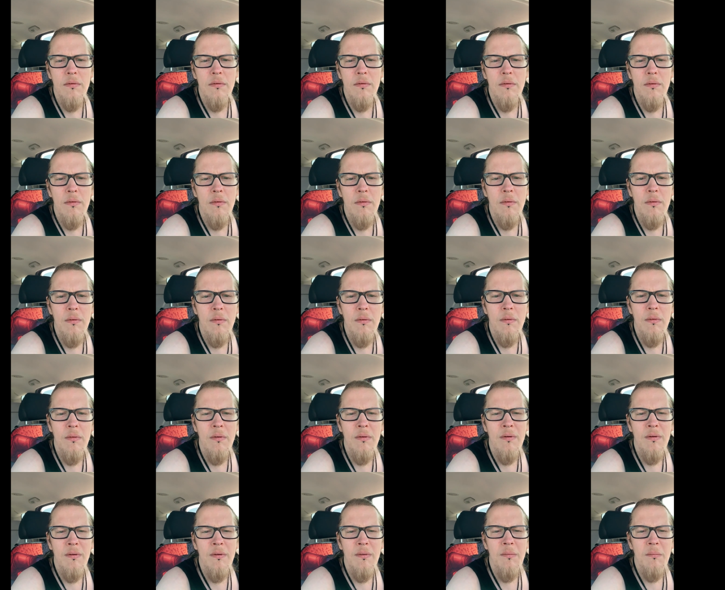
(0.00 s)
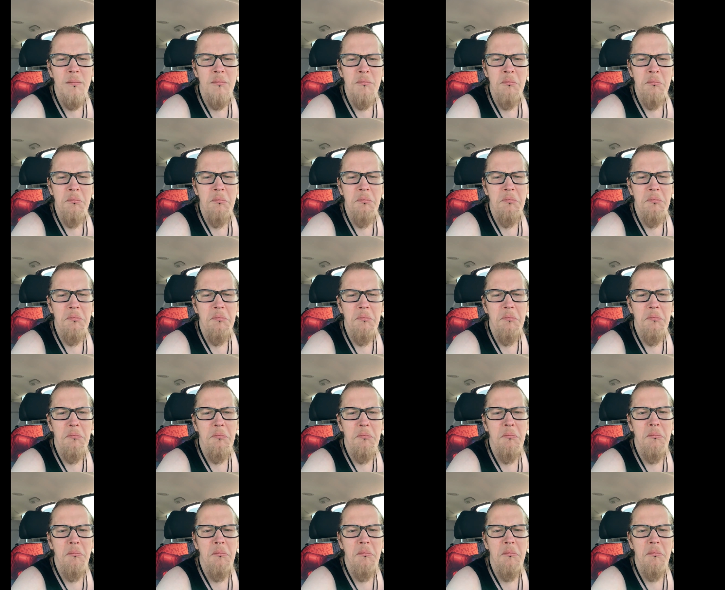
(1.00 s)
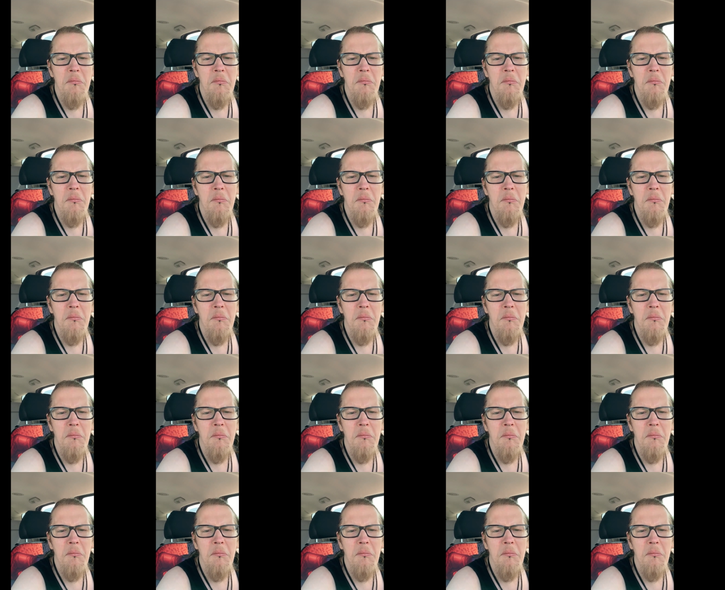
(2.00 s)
Nothing is said.